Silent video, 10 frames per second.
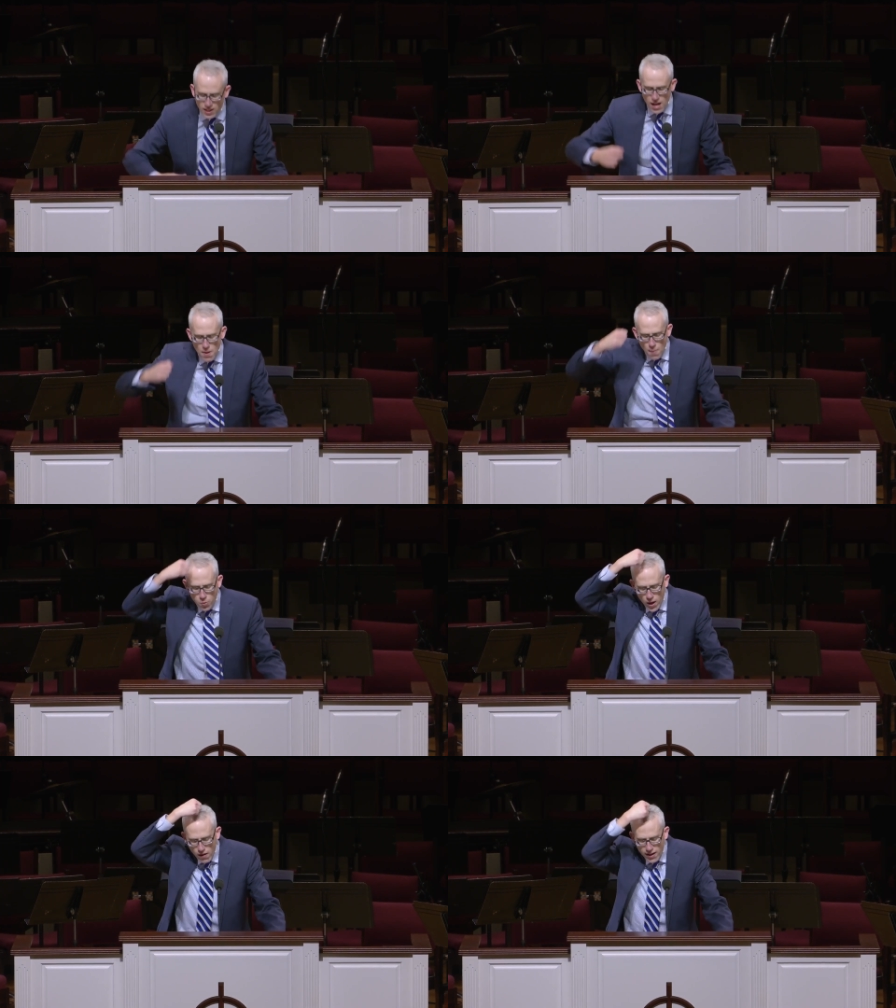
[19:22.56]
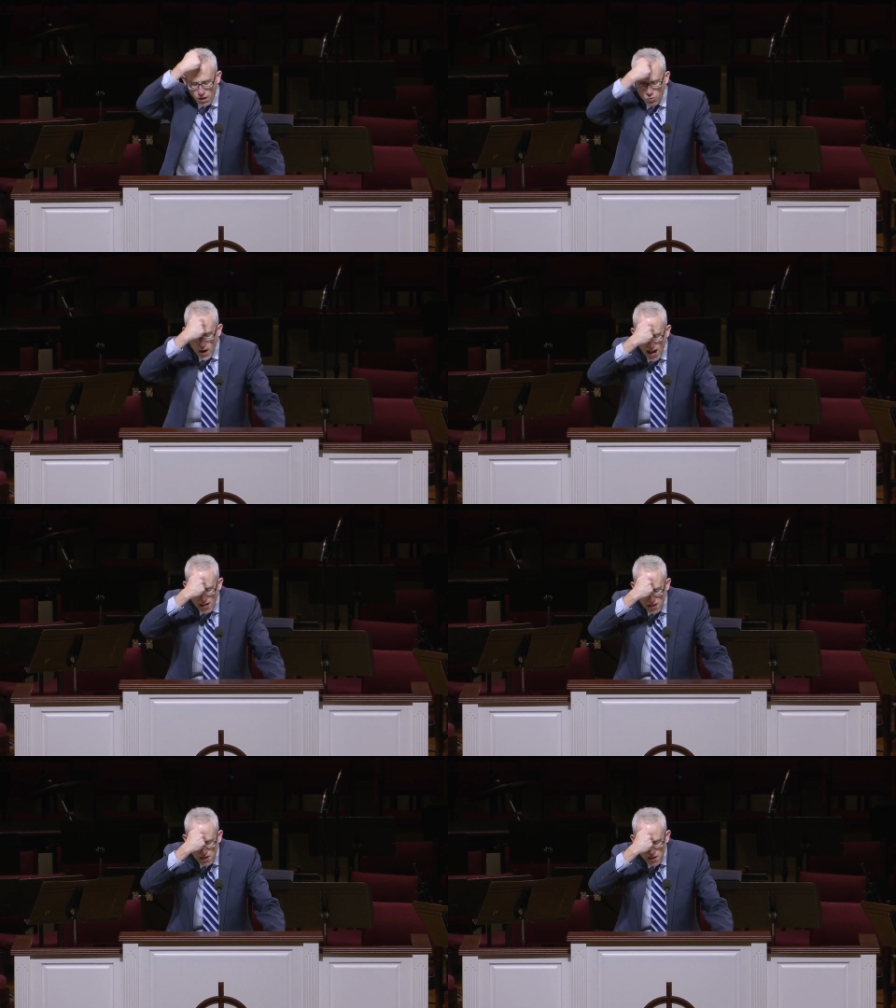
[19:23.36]
came up wearing a
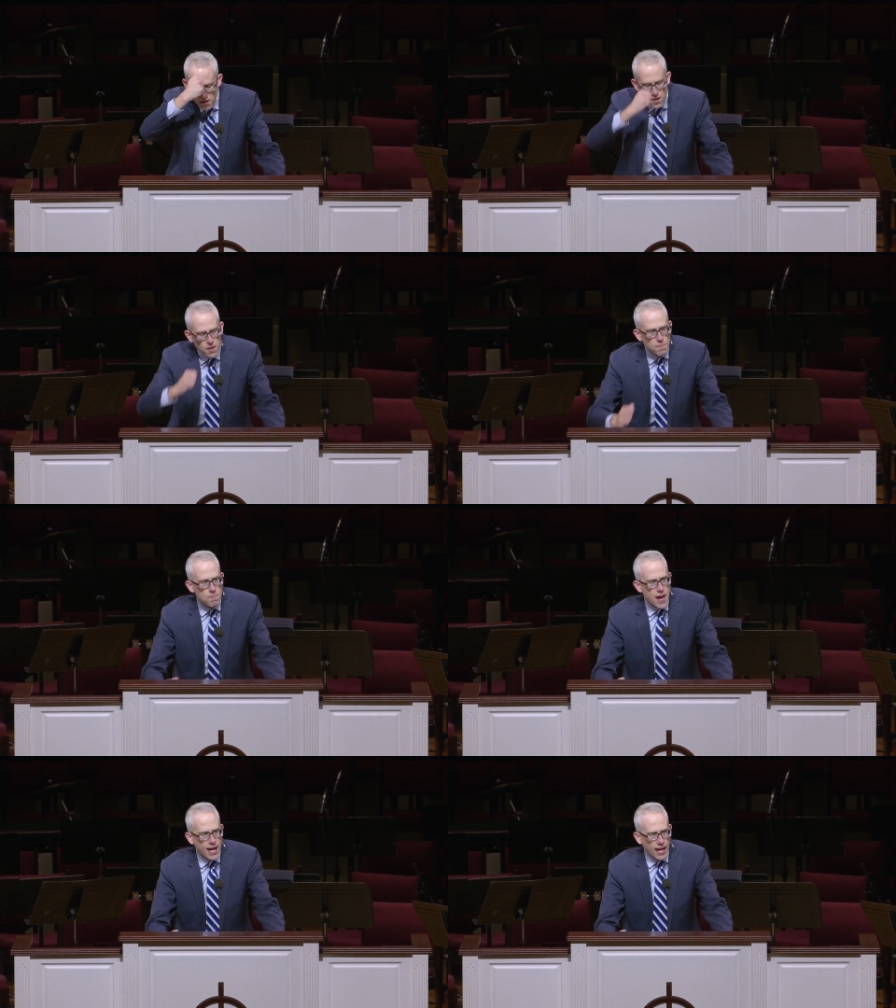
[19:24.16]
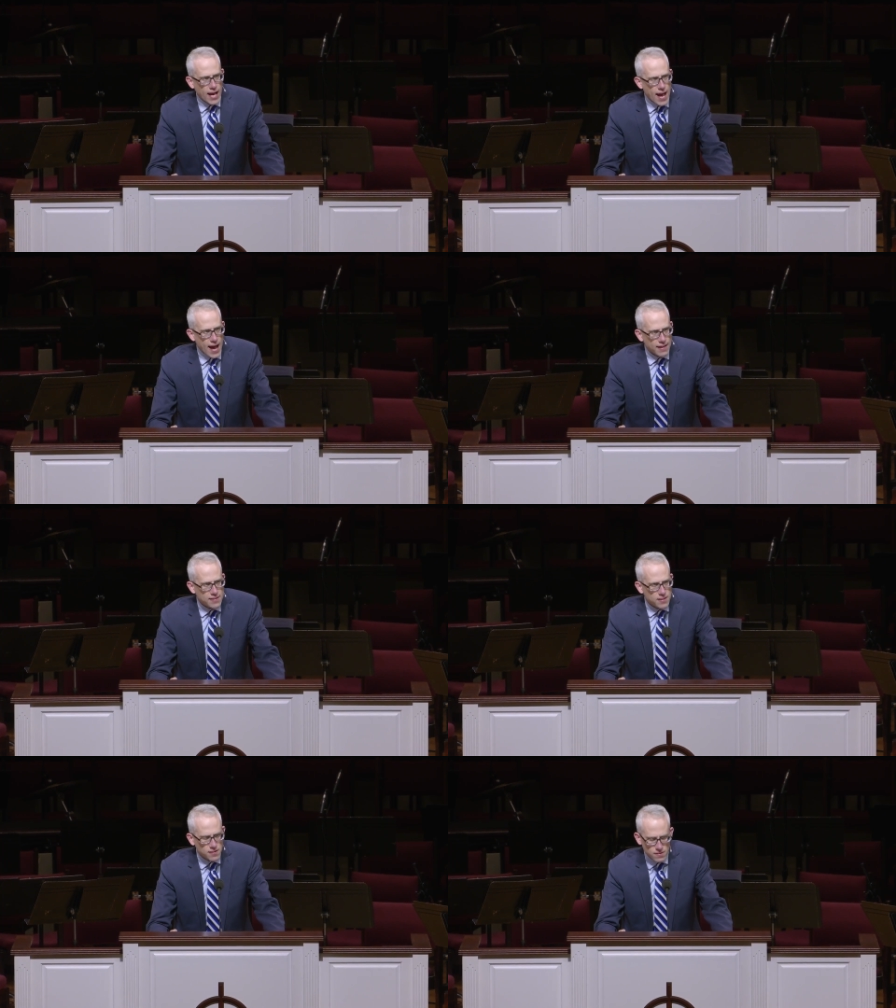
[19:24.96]
red MAGA
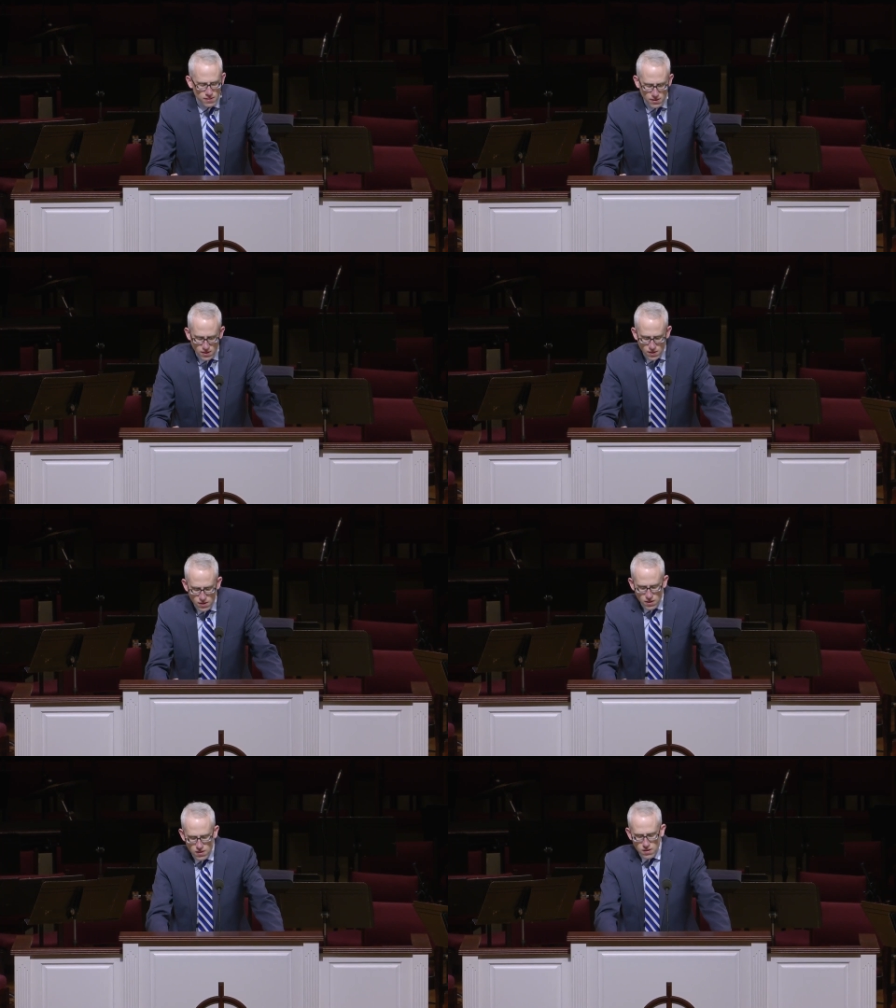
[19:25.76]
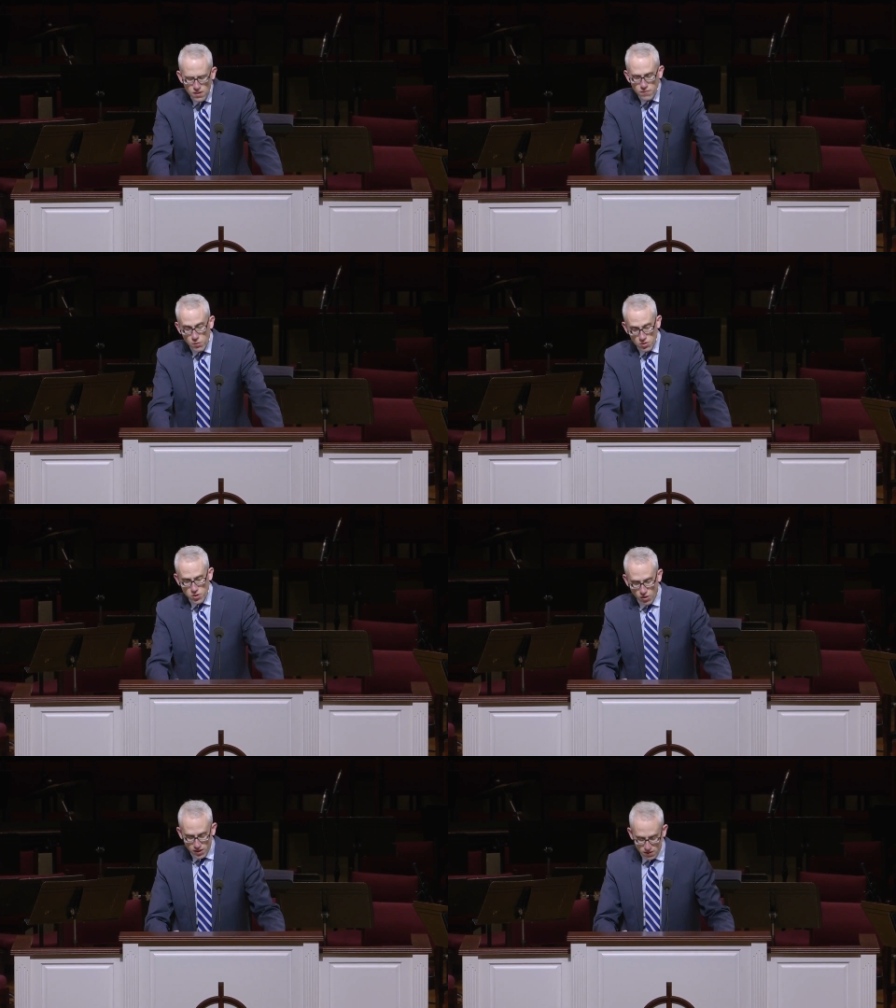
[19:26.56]
hat. If it was
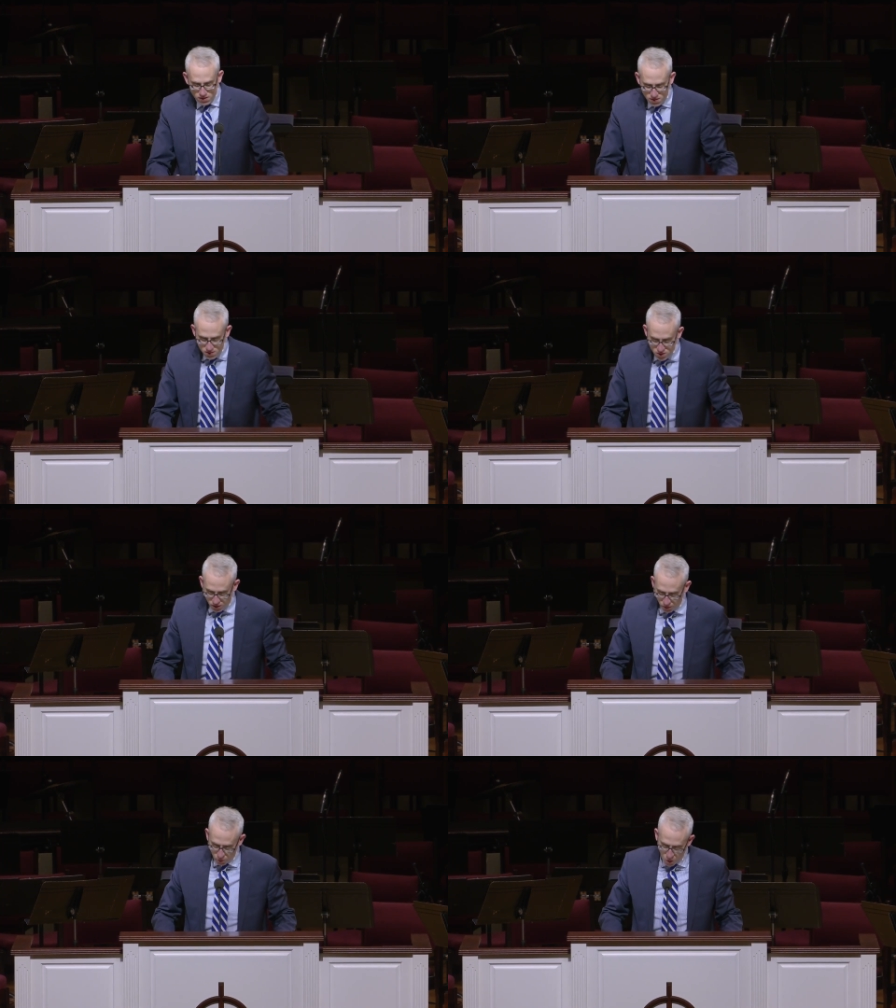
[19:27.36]
during the Civil